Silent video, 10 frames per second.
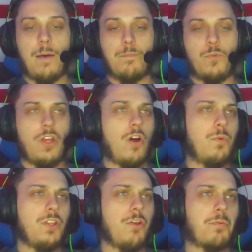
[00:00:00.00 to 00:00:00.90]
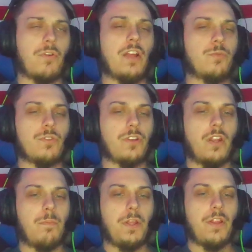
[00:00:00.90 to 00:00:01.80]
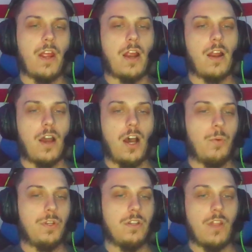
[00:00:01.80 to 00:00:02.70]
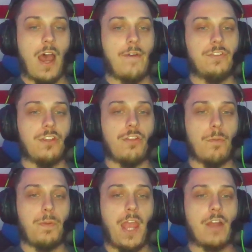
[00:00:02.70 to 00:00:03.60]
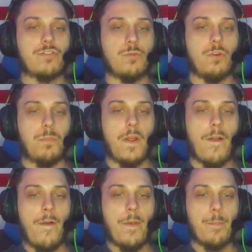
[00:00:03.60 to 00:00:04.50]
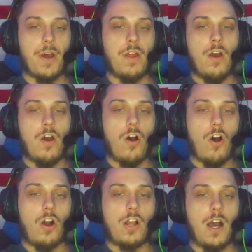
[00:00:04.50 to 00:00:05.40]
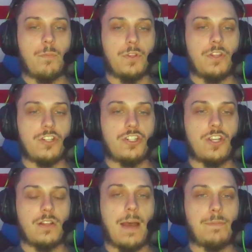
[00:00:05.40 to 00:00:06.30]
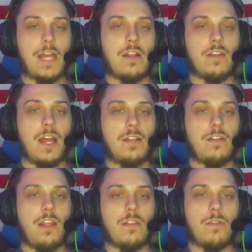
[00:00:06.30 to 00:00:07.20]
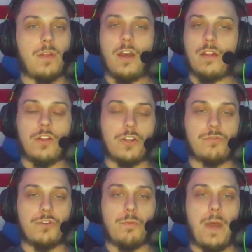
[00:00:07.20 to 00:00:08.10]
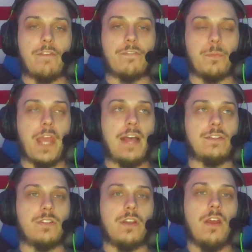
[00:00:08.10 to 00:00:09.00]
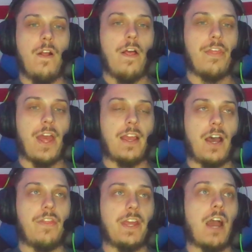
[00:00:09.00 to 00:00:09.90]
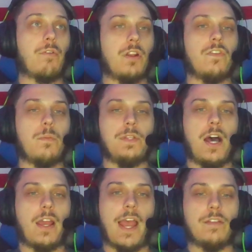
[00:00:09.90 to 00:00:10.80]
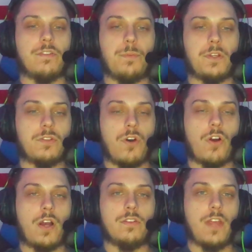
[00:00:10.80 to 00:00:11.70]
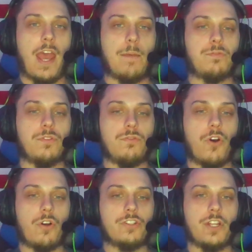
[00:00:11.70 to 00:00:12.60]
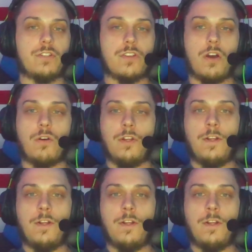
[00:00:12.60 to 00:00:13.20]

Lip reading: We knew Perez wasn't going to be there. We obviously thought Piastri would be, but Ocon with his shit lap down in 19th, looking real bad from Gasly. Thank God they got rid of him and not Gasly because Ocon's absolute dog shit. So